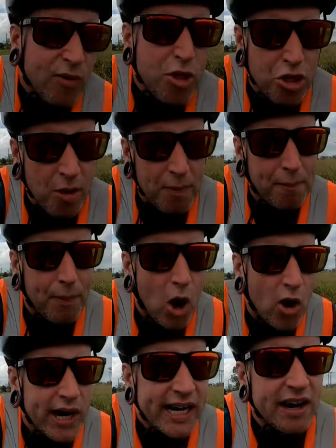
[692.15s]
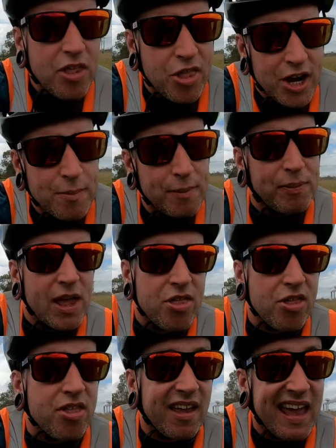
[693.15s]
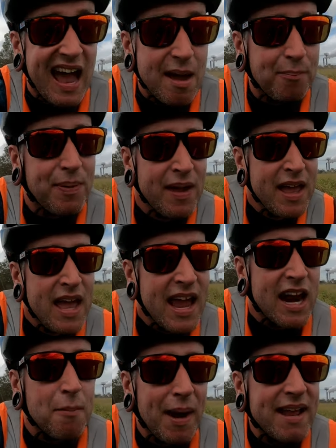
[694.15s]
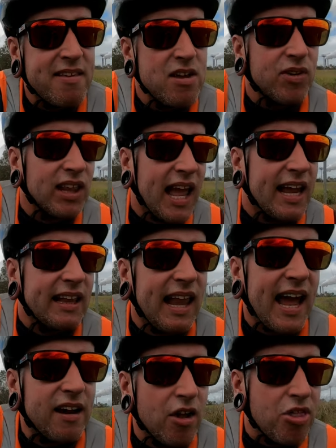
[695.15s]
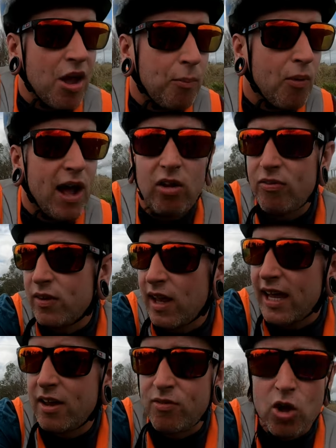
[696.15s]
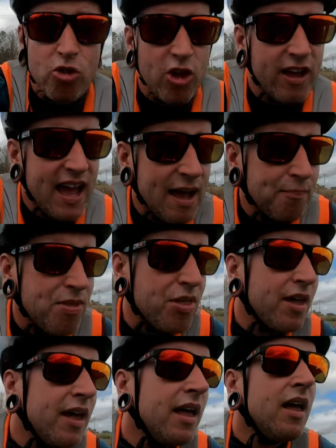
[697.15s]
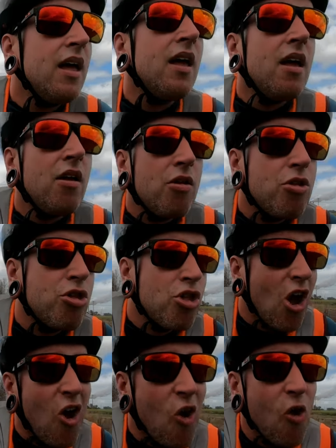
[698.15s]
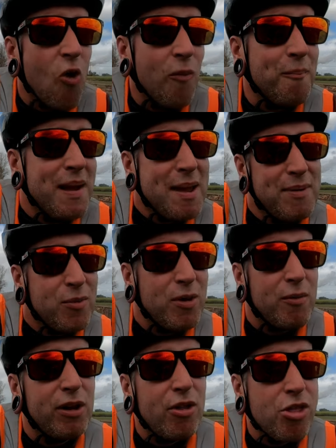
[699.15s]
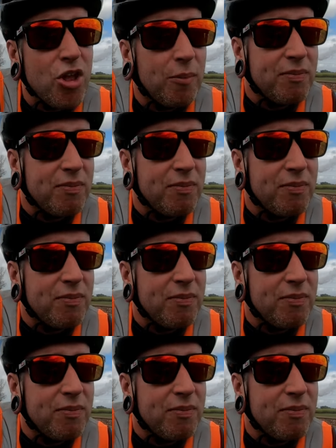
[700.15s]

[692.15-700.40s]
we stop at Bowen, there's gonna be places to camp, and it might even like line us up well for like future camps. So maybe we will stop